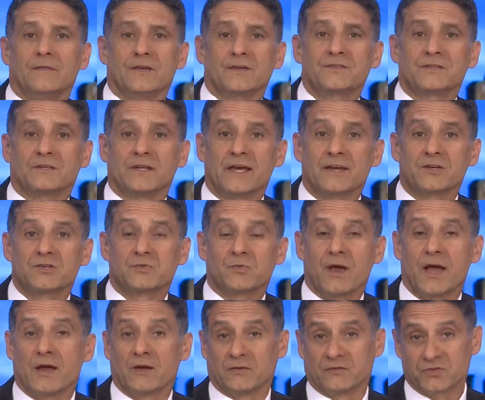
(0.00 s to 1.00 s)
This
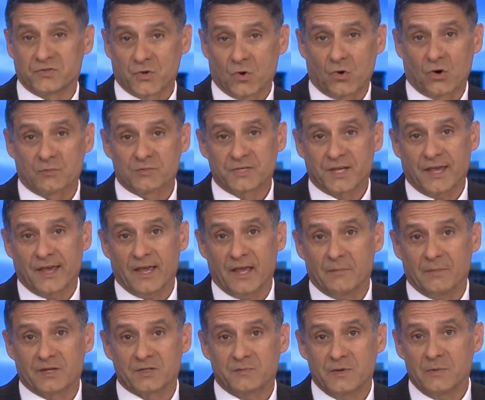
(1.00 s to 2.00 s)
latest round of storms
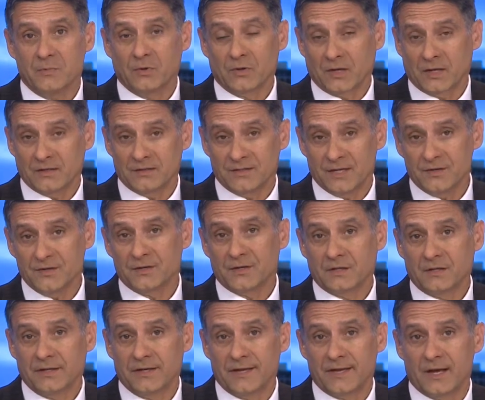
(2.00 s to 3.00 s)
came as people
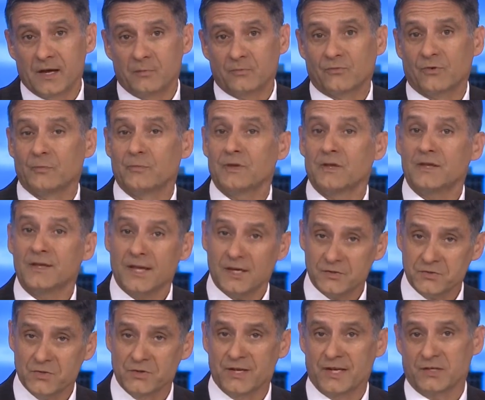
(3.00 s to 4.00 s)
continued cleaning up from
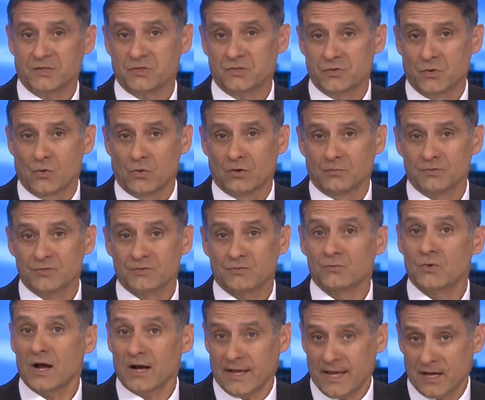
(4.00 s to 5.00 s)
yesterday's
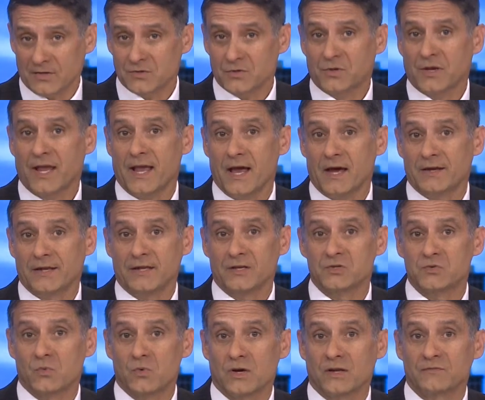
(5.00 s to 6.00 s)
storms. Rockcastle
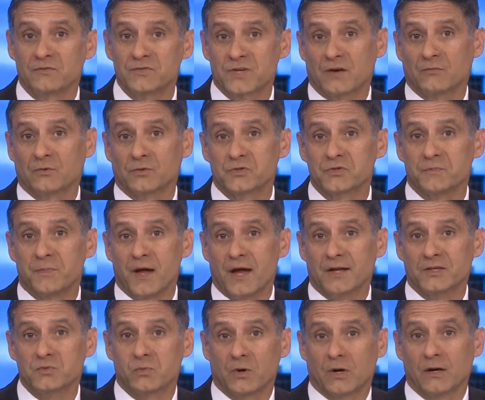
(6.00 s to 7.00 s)
County is one of several
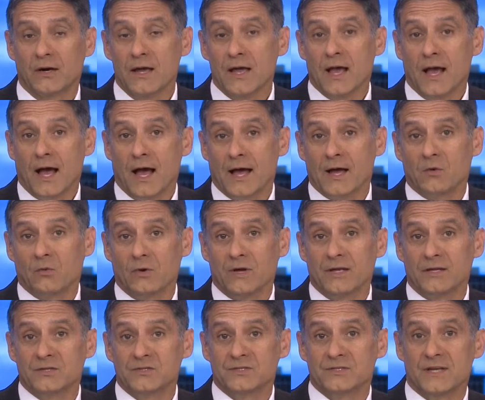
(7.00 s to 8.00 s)
spots where high
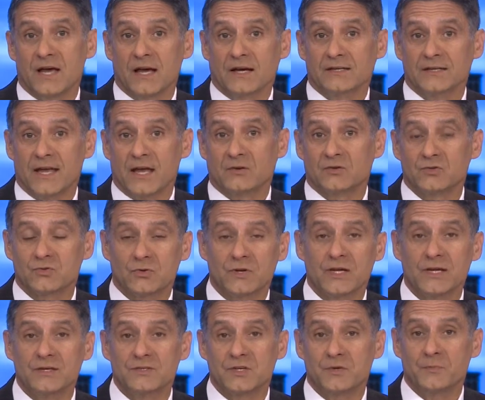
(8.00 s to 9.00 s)
winds knocked down
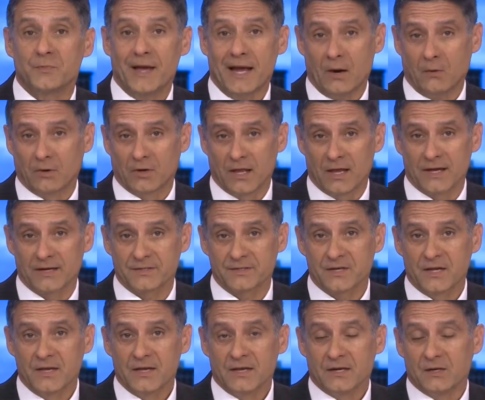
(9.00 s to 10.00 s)
trees and power
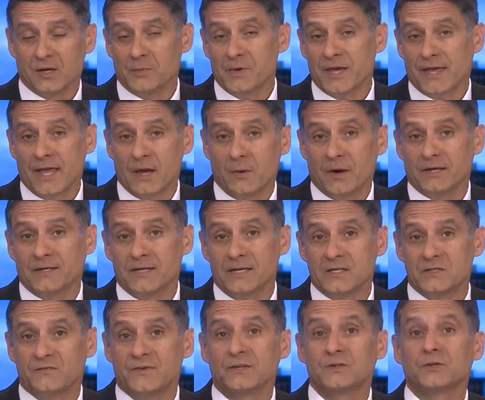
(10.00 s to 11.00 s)
lines.
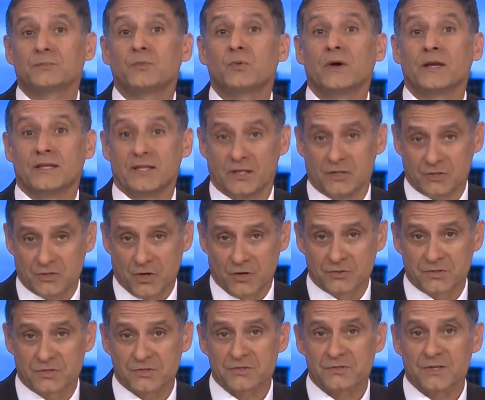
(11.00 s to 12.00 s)
WKYT's Victor Puente
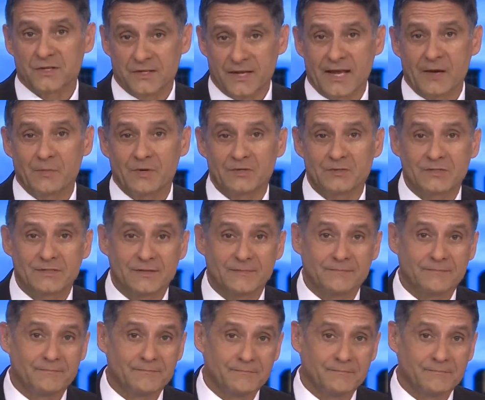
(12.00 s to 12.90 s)
shows us the damage.